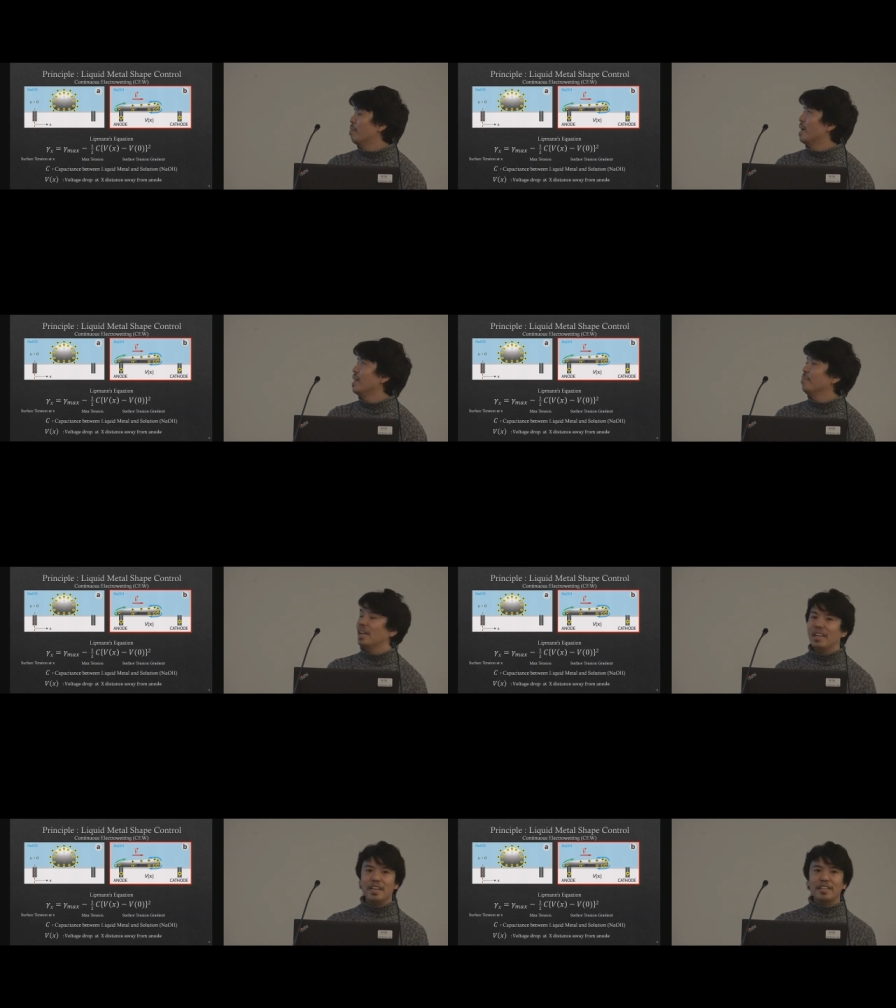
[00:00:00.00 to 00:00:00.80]
But my
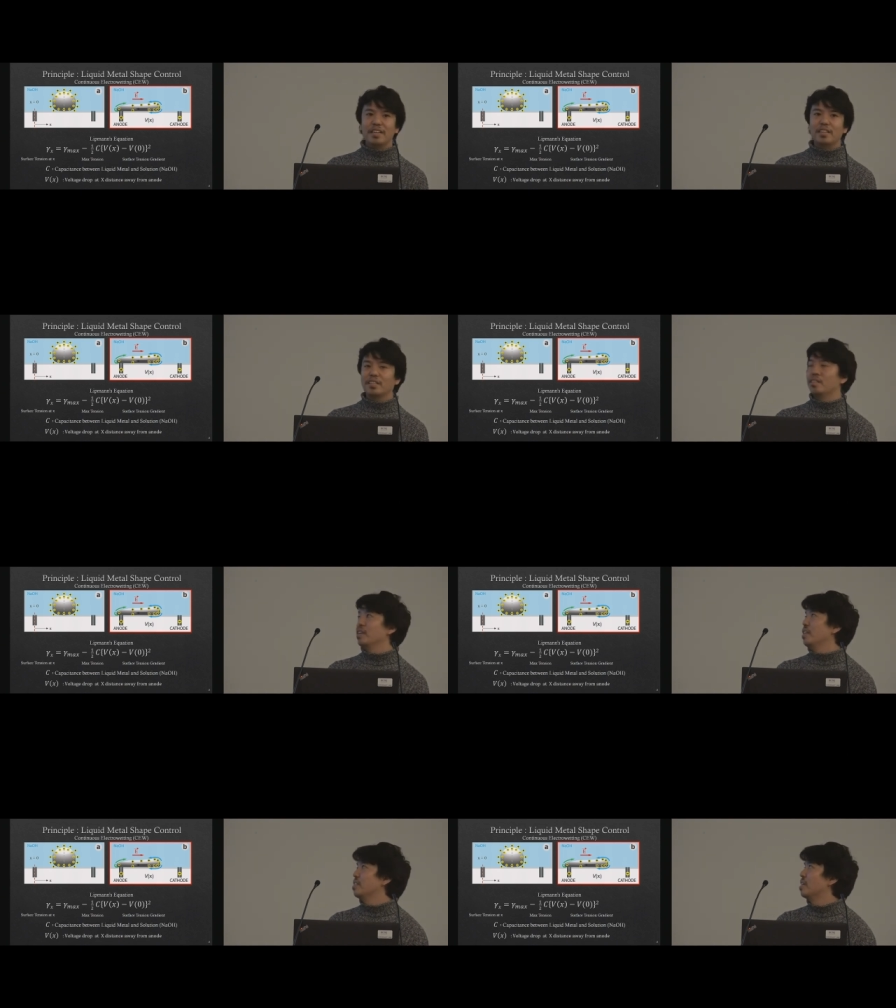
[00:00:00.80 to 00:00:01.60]
main interest
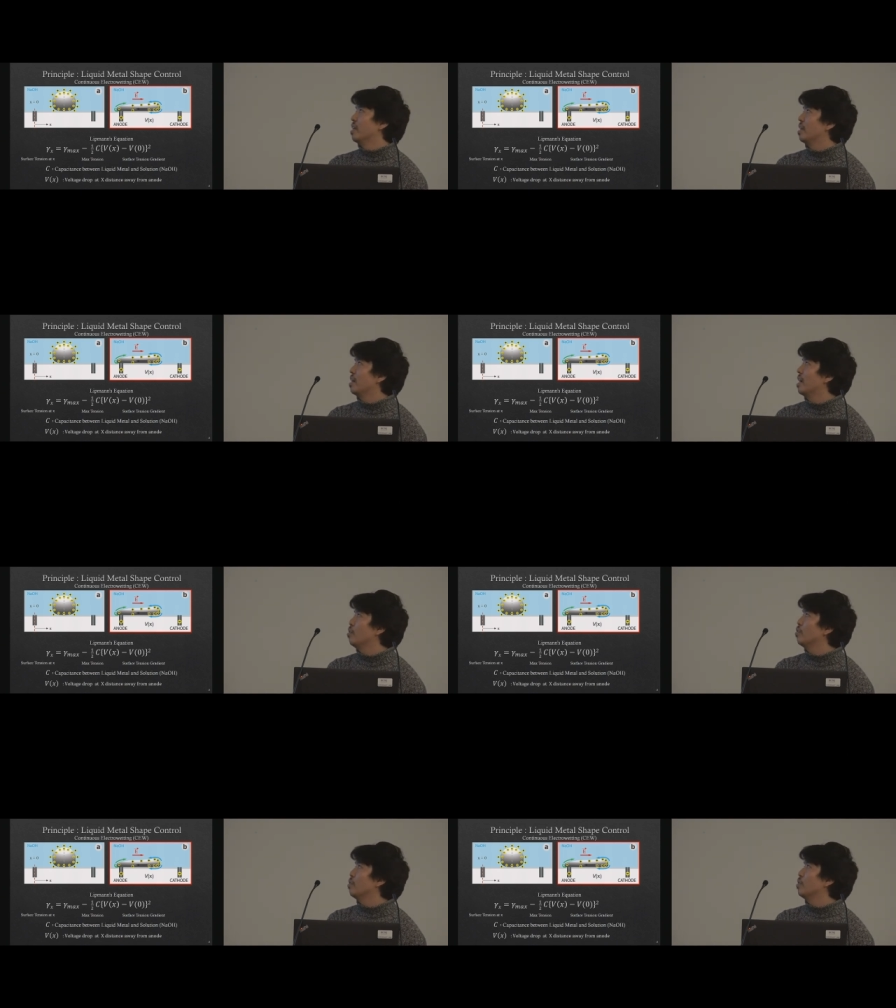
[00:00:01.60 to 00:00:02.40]
is
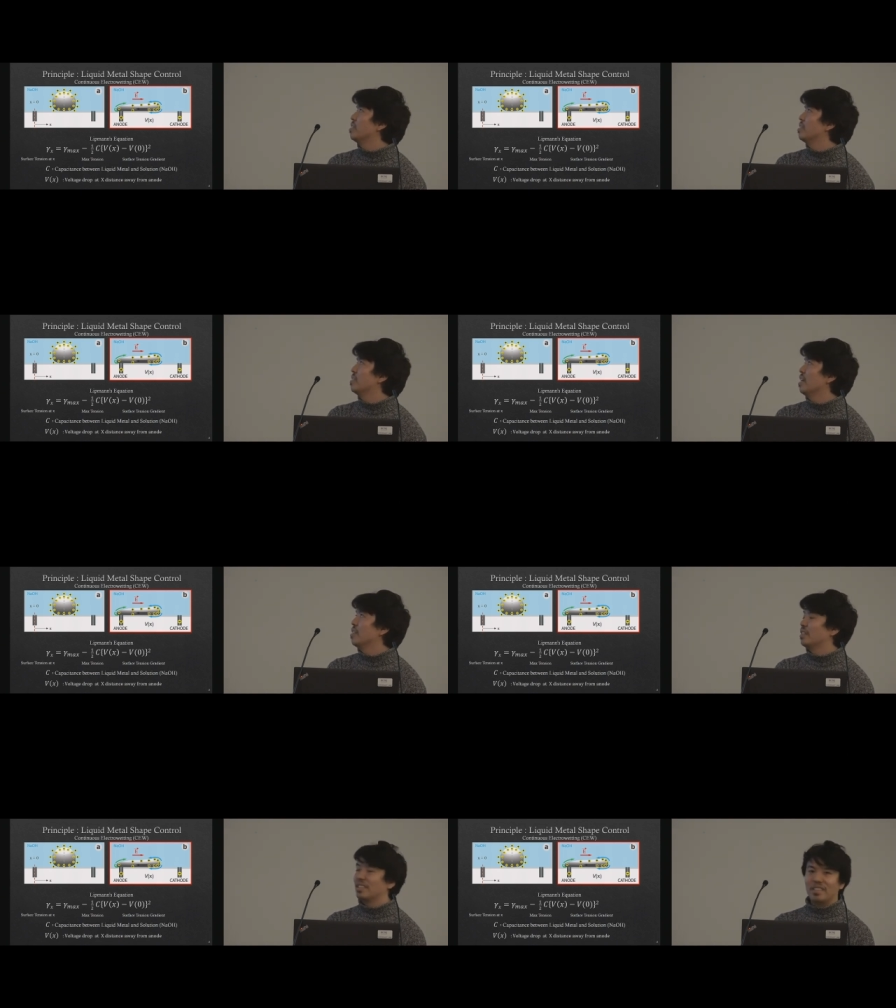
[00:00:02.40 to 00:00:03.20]
how to
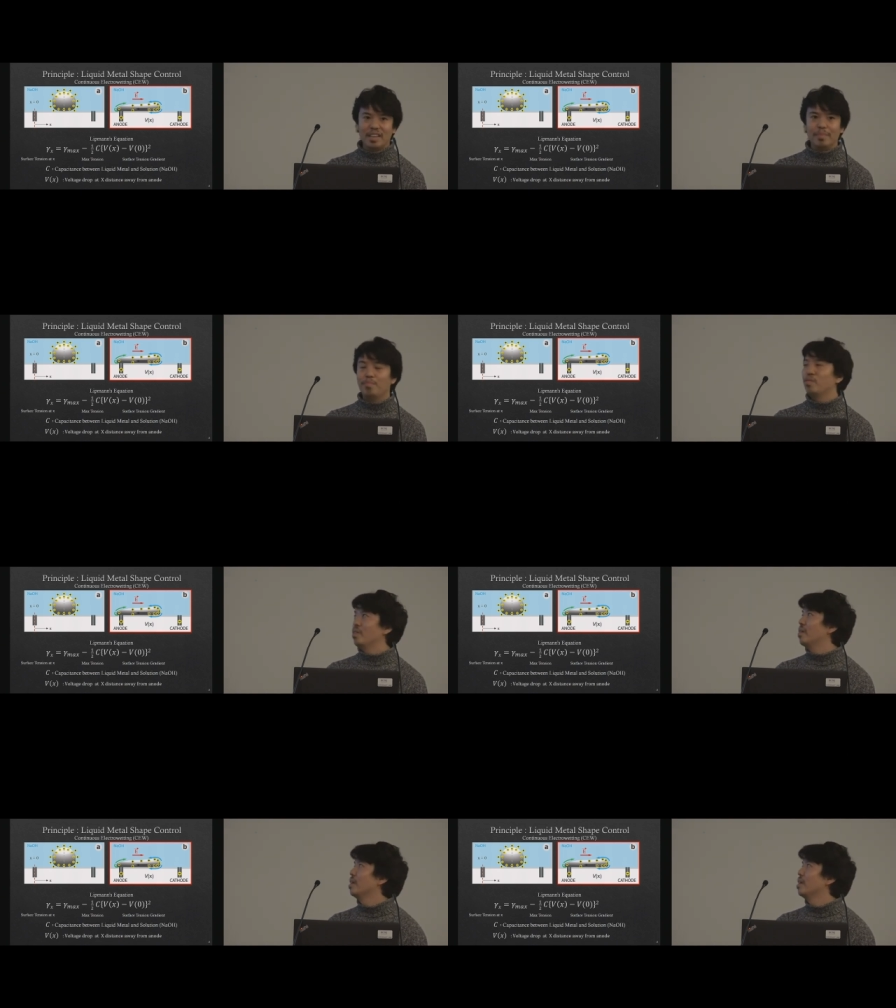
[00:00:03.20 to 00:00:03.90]
change the shape.